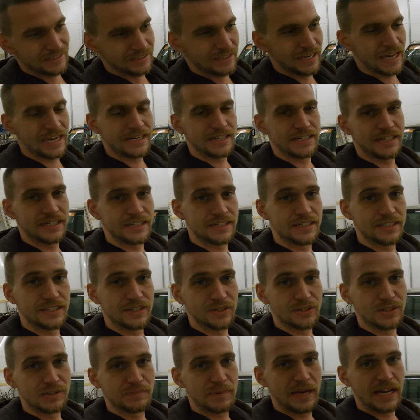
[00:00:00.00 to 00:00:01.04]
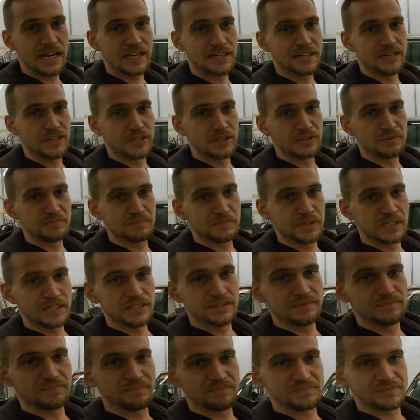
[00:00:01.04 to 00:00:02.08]
Hate to end it on a bad note,
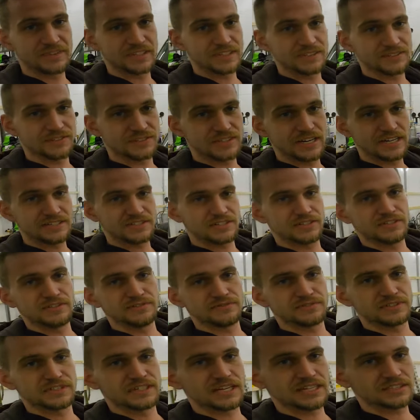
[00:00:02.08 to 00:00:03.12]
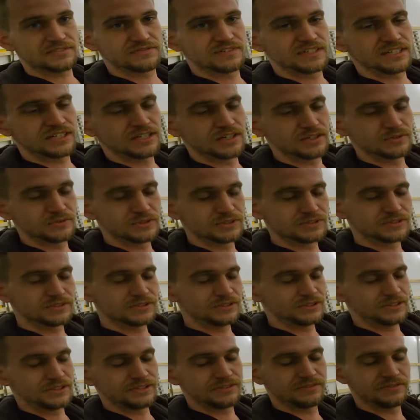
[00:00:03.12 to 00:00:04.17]
but stay tuned for the next video. We'll
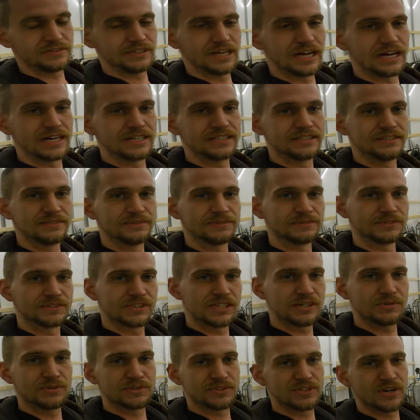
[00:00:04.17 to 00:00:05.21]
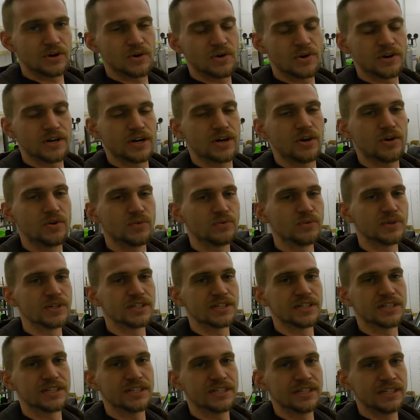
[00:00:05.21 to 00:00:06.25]
uh, see what's going on with
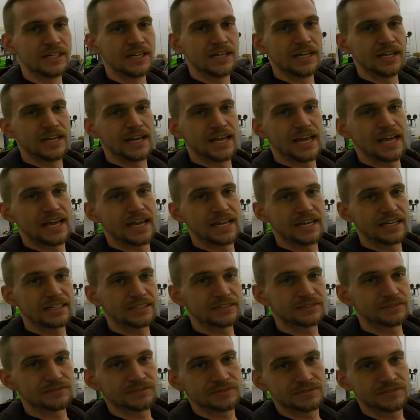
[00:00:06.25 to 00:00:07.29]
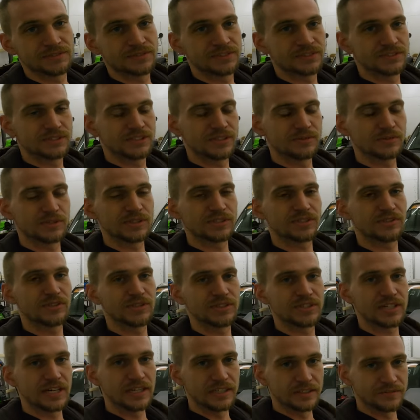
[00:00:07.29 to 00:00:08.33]
it and see what it's gonna
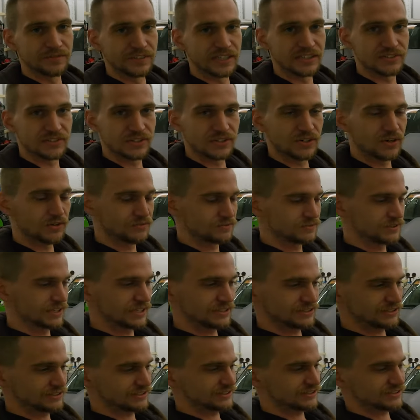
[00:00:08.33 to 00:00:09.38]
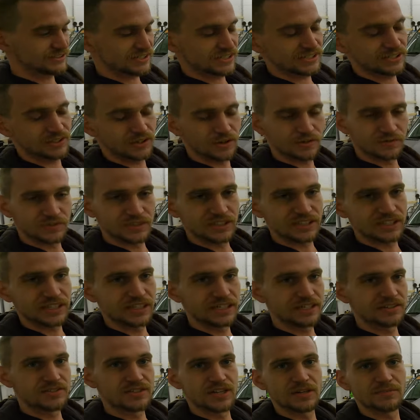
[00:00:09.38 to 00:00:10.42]
take to fix it. Hope, like I said, hopefully
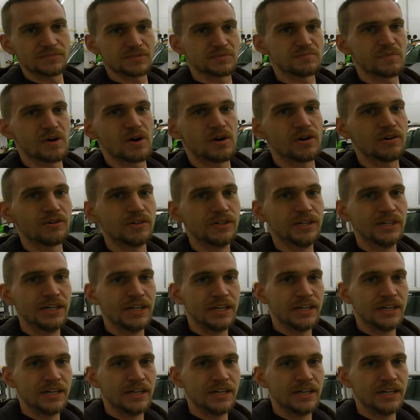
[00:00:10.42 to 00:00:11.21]
again it's something small.